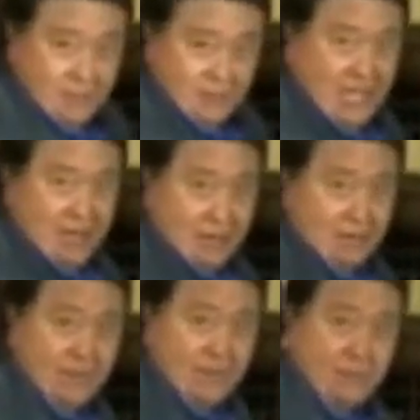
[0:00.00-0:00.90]
or the janitor
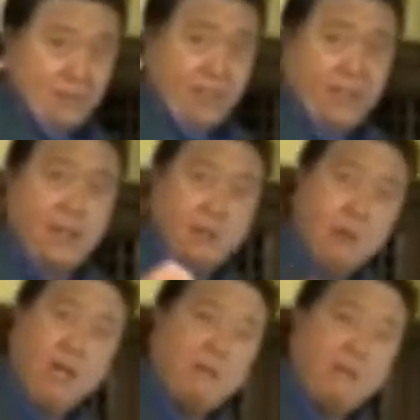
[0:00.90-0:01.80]
of the company,
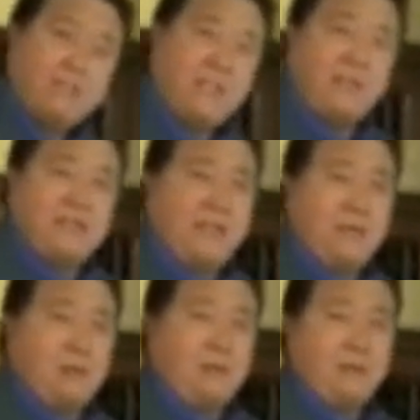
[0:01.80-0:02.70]
will always say the
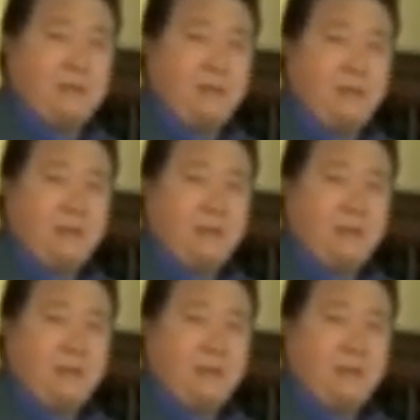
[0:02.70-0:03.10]
same words.